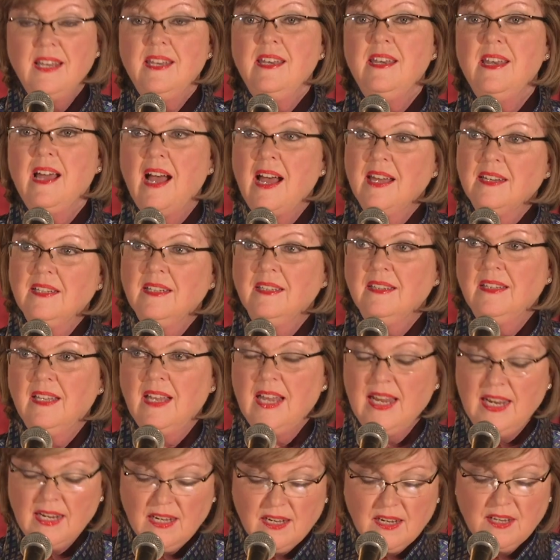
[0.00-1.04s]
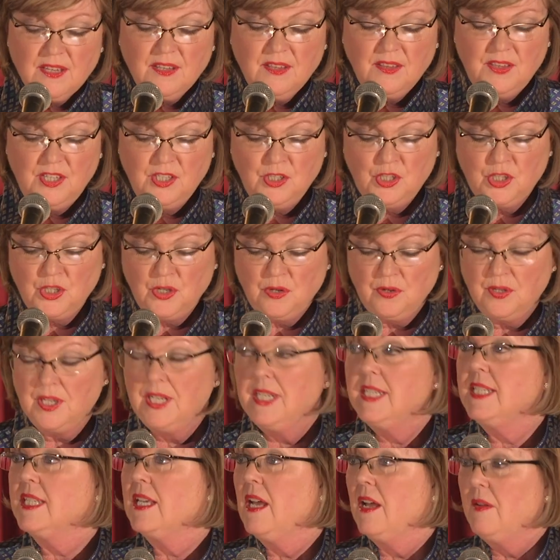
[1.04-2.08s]
Not unlike the
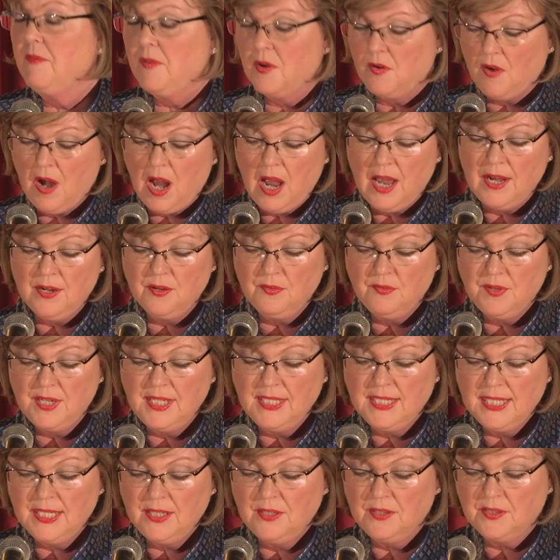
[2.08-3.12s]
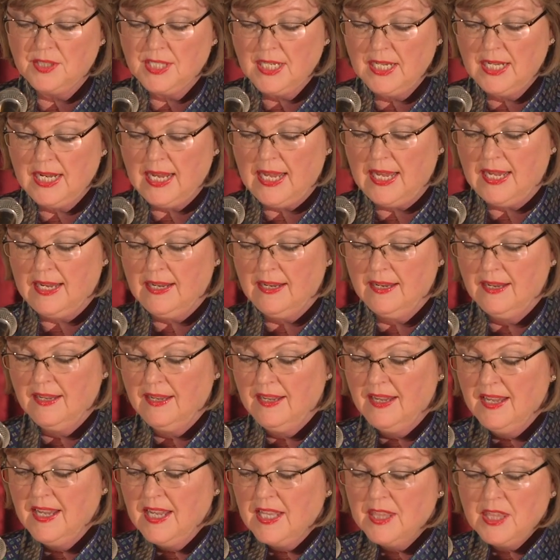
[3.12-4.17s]
journeys of our honorees here today,
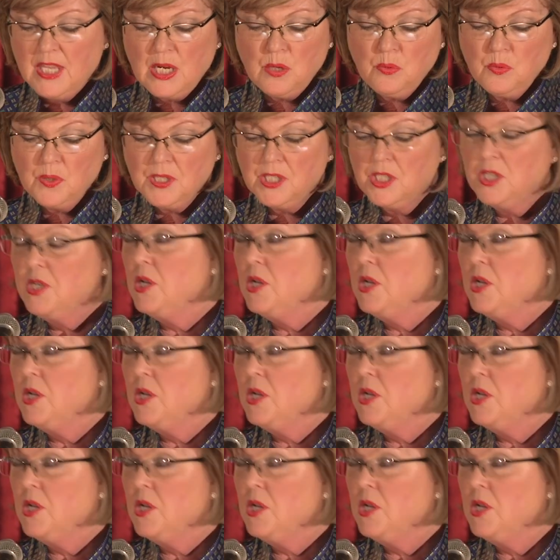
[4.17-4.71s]
there was